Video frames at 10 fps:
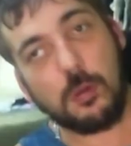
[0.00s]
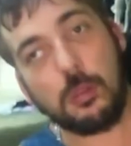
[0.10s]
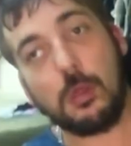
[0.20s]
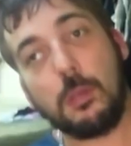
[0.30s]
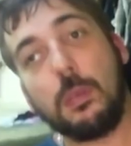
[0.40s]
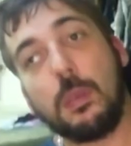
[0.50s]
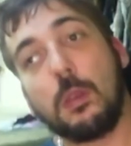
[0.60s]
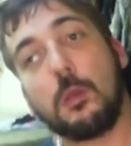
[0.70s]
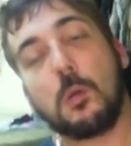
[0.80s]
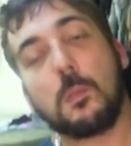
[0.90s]
the
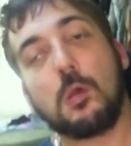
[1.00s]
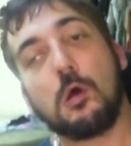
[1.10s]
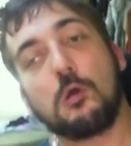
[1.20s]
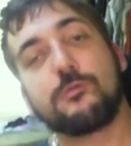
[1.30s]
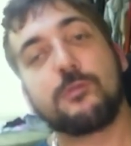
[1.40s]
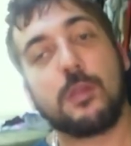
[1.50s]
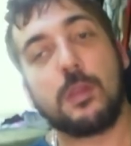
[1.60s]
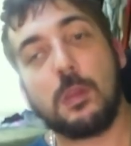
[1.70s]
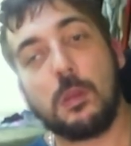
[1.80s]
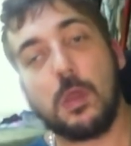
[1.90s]
normal lotion
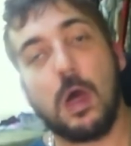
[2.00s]
and